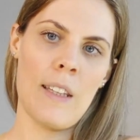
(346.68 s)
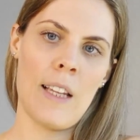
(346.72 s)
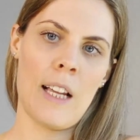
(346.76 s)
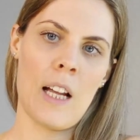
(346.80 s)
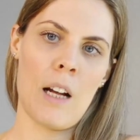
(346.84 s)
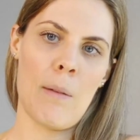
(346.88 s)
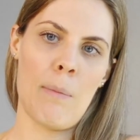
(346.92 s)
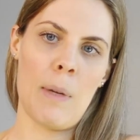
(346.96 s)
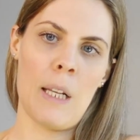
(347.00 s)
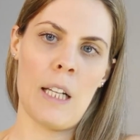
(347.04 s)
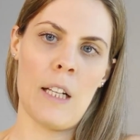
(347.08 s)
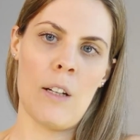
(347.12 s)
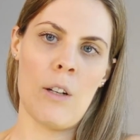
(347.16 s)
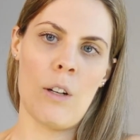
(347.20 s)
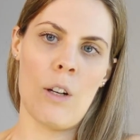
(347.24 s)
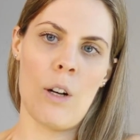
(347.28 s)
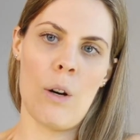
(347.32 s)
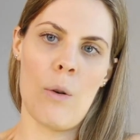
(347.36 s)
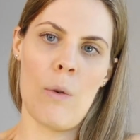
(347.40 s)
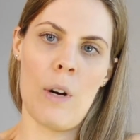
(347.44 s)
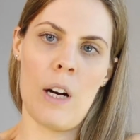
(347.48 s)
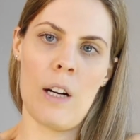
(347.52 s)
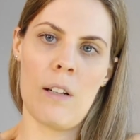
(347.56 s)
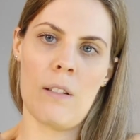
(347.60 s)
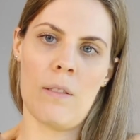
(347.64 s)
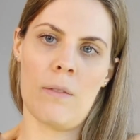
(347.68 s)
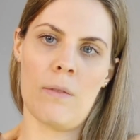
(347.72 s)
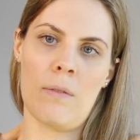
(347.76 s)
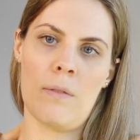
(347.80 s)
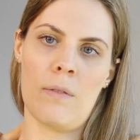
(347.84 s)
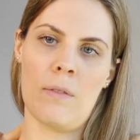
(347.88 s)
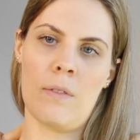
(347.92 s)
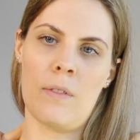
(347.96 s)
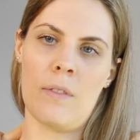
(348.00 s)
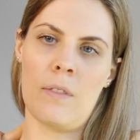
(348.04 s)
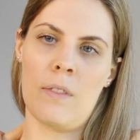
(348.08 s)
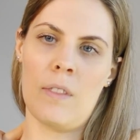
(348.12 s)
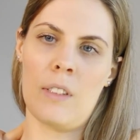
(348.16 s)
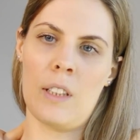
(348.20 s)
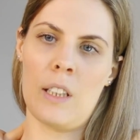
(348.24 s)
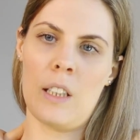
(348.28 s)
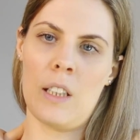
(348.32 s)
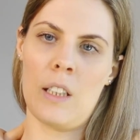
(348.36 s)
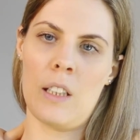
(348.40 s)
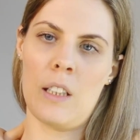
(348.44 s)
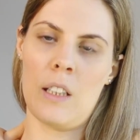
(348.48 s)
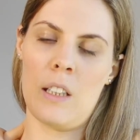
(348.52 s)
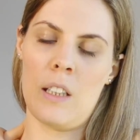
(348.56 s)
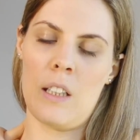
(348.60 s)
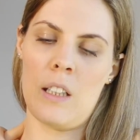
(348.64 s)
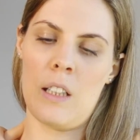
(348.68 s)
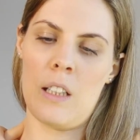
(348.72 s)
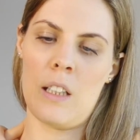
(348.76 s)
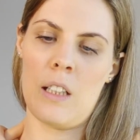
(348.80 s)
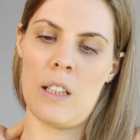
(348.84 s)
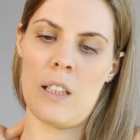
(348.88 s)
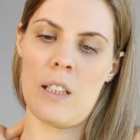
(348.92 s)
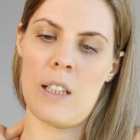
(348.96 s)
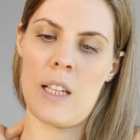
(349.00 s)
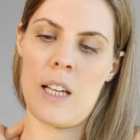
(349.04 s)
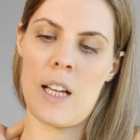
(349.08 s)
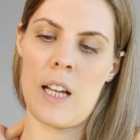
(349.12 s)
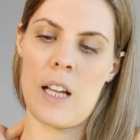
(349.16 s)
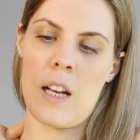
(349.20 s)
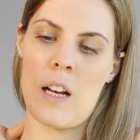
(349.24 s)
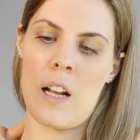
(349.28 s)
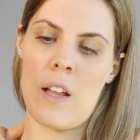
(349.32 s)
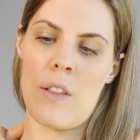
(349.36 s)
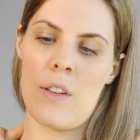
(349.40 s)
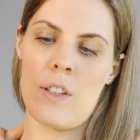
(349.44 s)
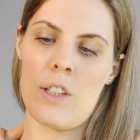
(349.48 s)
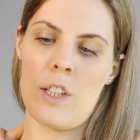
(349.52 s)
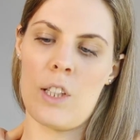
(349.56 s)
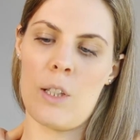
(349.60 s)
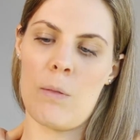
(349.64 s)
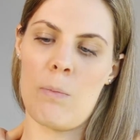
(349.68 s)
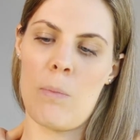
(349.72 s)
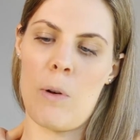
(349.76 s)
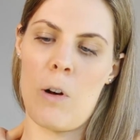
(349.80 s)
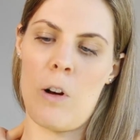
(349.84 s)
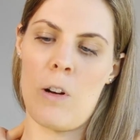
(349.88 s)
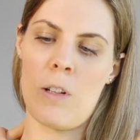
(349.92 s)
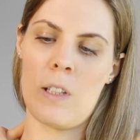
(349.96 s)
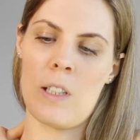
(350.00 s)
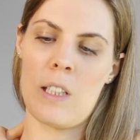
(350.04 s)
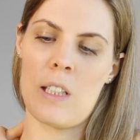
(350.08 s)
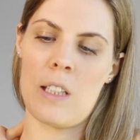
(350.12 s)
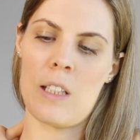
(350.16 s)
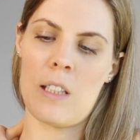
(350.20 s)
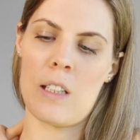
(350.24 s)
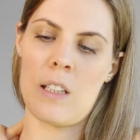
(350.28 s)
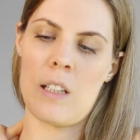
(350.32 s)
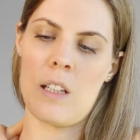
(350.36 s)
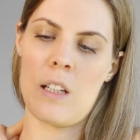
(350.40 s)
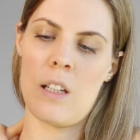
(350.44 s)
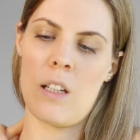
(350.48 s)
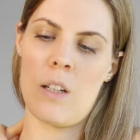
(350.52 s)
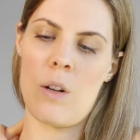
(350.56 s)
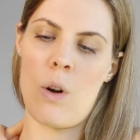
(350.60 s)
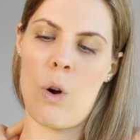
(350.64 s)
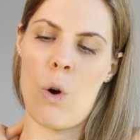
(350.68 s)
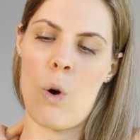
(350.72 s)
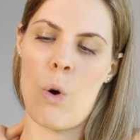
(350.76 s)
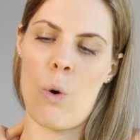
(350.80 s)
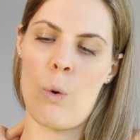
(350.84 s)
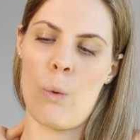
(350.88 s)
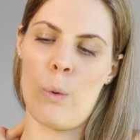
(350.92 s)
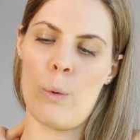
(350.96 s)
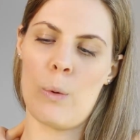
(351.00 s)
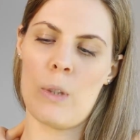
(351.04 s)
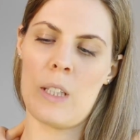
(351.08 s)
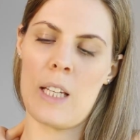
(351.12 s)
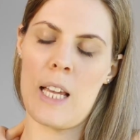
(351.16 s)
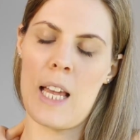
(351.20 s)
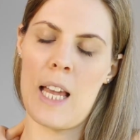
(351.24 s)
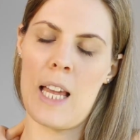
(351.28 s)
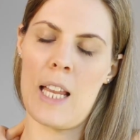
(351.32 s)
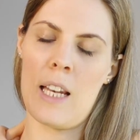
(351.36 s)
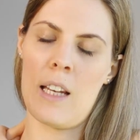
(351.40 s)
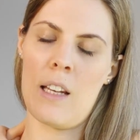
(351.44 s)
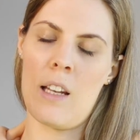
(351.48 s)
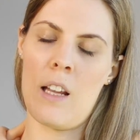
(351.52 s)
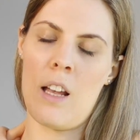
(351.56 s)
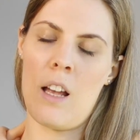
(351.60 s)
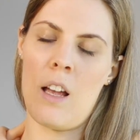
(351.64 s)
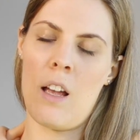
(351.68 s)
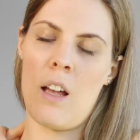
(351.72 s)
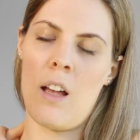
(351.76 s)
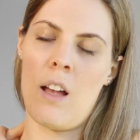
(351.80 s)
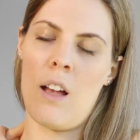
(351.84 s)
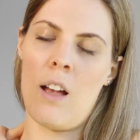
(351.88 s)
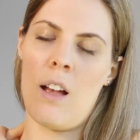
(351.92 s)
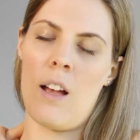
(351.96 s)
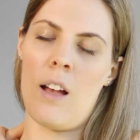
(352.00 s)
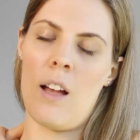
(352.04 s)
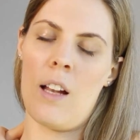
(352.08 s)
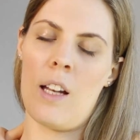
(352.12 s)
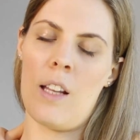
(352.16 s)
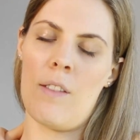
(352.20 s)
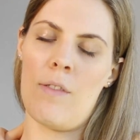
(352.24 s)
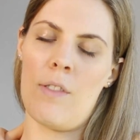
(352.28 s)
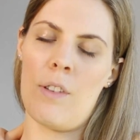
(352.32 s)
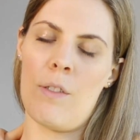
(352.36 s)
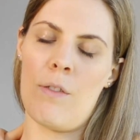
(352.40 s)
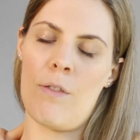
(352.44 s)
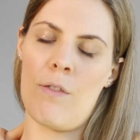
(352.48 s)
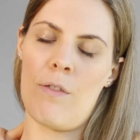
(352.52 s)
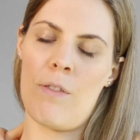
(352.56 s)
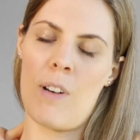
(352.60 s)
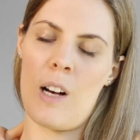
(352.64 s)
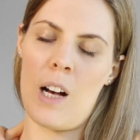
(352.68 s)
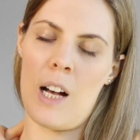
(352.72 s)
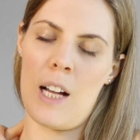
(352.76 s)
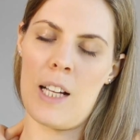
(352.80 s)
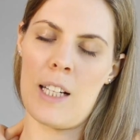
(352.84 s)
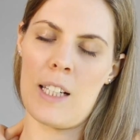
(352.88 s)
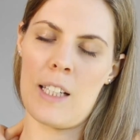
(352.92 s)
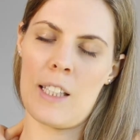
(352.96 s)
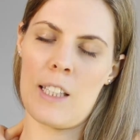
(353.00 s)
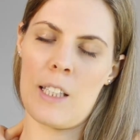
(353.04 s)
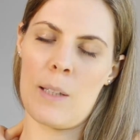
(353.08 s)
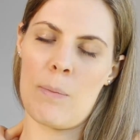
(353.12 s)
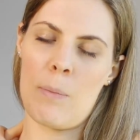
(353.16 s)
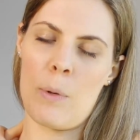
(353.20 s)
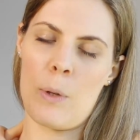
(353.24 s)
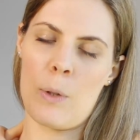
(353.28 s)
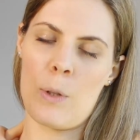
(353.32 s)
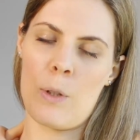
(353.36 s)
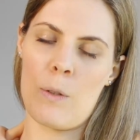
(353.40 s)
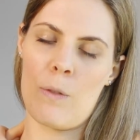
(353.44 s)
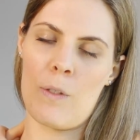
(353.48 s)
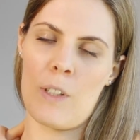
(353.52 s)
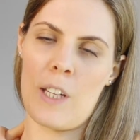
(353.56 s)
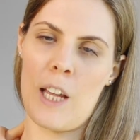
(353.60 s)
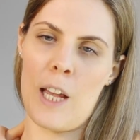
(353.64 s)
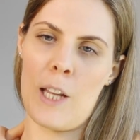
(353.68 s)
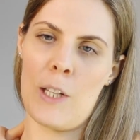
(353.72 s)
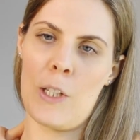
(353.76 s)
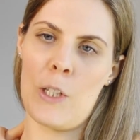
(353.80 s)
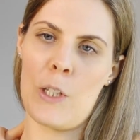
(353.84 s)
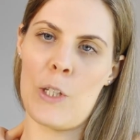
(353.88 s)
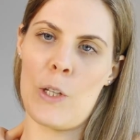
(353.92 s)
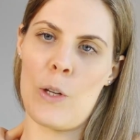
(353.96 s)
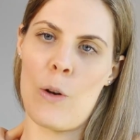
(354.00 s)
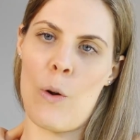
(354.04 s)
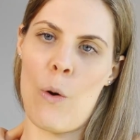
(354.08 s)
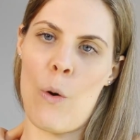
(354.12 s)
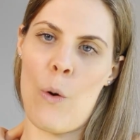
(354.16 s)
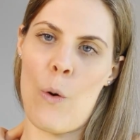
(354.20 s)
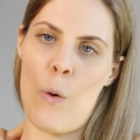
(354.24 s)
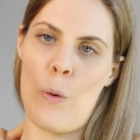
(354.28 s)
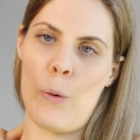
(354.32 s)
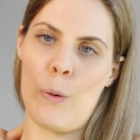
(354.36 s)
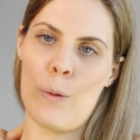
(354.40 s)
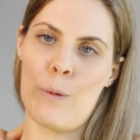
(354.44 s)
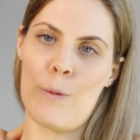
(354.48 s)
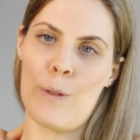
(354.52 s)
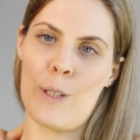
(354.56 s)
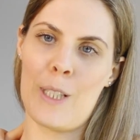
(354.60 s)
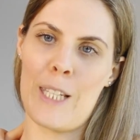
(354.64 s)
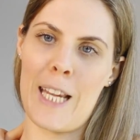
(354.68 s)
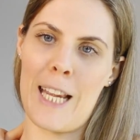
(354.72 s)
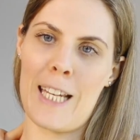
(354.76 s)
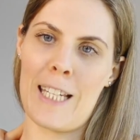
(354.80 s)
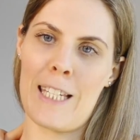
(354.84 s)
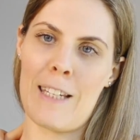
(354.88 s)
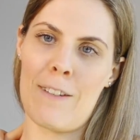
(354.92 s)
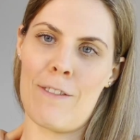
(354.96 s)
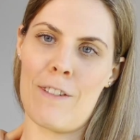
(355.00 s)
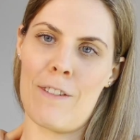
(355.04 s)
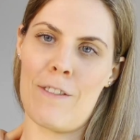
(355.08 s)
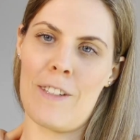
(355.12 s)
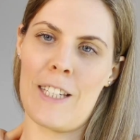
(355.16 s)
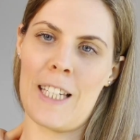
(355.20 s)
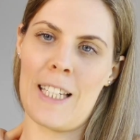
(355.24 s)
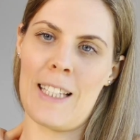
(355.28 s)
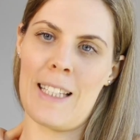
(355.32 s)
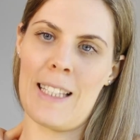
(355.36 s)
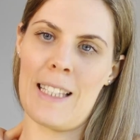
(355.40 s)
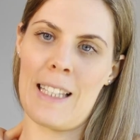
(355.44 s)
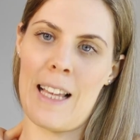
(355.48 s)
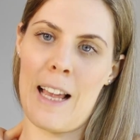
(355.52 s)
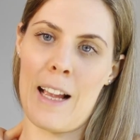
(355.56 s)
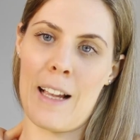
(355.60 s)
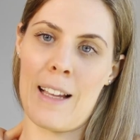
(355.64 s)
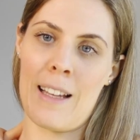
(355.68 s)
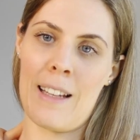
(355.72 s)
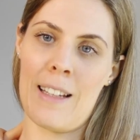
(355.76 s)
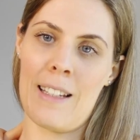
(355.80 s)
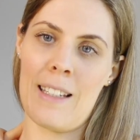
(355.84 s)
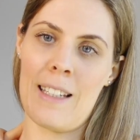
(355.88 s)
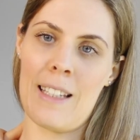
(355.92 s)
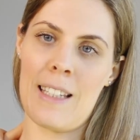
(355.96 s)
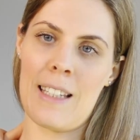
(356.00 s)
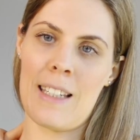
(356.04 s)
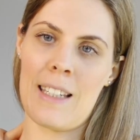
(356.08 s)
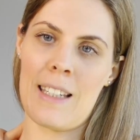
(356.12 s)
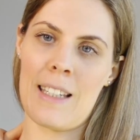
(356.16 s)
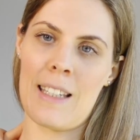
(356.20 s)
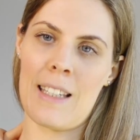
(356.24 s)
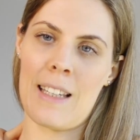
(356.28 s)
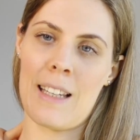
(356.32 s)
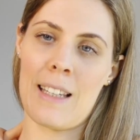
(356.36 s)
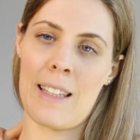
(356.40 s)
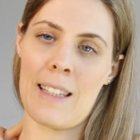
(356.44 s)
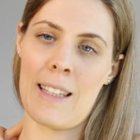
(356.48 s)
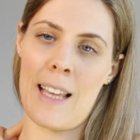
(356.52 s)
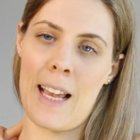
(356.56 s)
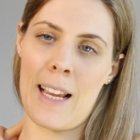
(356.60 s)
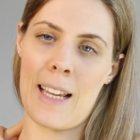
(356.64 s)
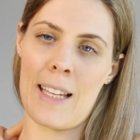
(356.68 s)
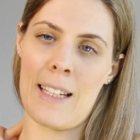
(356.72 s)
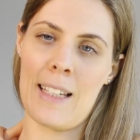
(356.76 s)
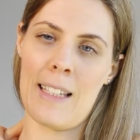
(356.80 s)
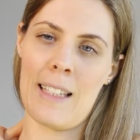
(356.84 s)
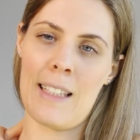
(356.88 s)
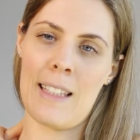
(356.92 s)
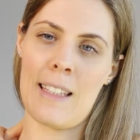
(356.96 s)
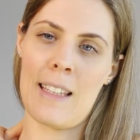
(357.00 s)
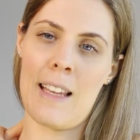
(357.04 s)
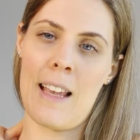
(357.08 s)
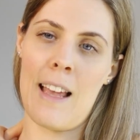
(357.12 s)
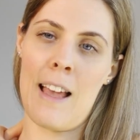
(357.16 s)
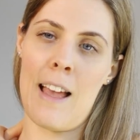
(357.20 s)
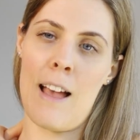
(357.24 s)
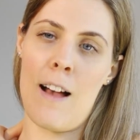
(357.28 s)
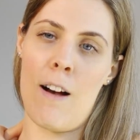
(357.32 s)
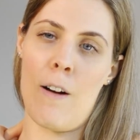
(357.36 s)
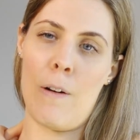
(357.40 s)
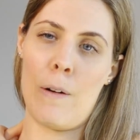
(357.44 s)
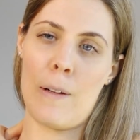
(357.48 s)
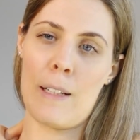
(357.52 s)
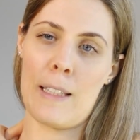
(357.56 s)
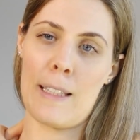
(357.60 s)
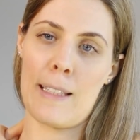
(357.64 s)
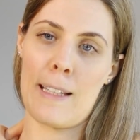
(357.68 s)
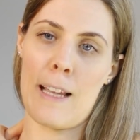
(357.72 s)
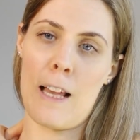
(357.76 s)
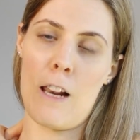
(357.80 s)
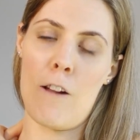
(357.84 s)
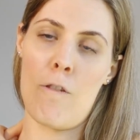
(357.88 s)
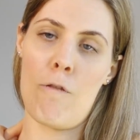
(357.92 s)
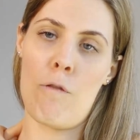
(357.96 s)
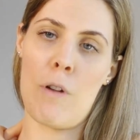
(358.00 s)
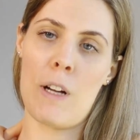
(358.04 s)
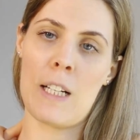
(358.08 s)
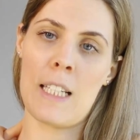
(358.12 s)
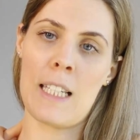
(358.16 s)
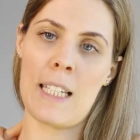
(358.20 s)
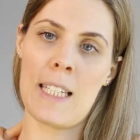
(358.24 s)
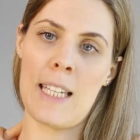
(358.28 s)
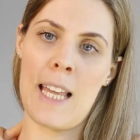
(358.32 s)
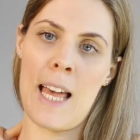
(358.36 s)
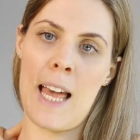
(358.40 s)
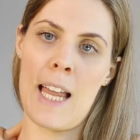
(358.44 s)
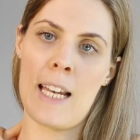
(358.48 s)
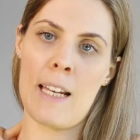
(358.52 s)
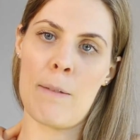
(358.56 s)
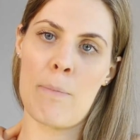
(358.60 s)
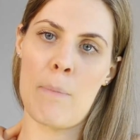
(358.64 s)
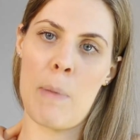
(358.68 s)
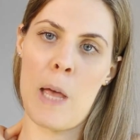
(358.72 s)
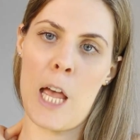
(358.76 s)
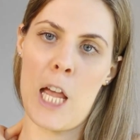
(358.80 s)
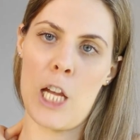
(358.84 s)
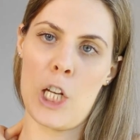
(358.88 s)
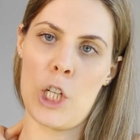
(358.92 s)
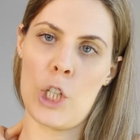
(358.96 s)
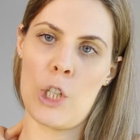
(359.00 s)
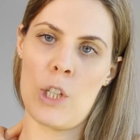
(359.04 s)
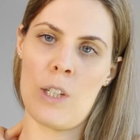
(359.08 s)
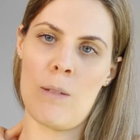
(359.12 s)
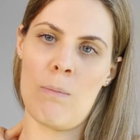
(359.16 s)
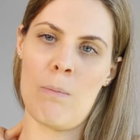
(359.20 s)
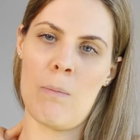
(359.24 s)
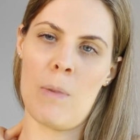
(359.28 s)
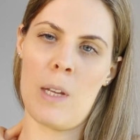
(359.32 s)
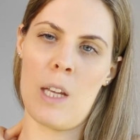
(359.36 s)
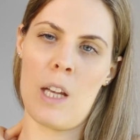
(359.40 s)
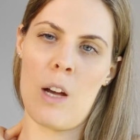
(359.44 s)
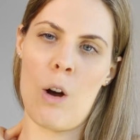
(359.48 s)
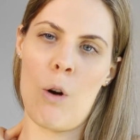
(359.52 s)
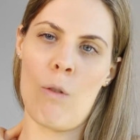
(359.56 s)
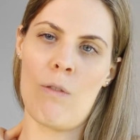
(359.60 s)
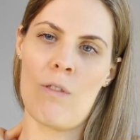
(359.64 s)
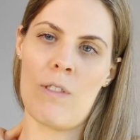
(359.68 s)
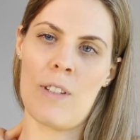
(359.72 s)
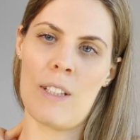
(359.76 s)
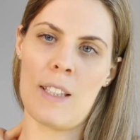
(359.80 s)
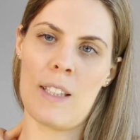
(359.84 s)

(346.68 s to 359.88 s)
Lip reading: come a little lower. Take another spot and hold in. And if you find a spot of tension, hold for 10 to 15 seconds. On a scale of 1 to 10, pain shouldn't be over a